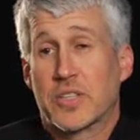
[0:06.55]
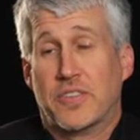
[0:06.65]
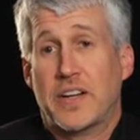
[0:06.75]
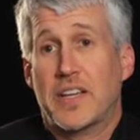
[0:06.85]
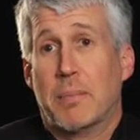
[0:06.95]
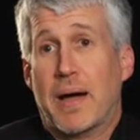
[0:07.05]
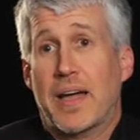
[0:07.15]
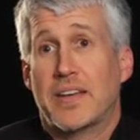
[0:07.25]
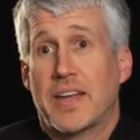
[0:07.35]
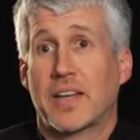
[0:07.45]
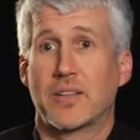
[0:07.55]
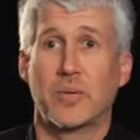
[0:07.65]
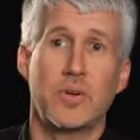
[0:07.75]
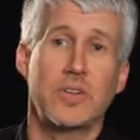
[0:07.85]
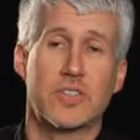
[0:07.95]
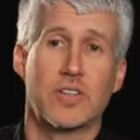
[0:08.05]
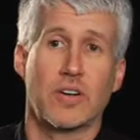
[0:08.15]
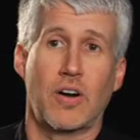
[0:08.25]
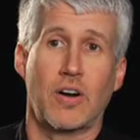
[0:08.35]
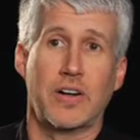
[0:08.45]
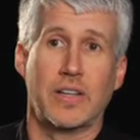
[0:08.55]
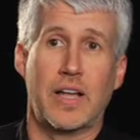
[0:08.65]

what's funny, in my neck of the woods, there aren't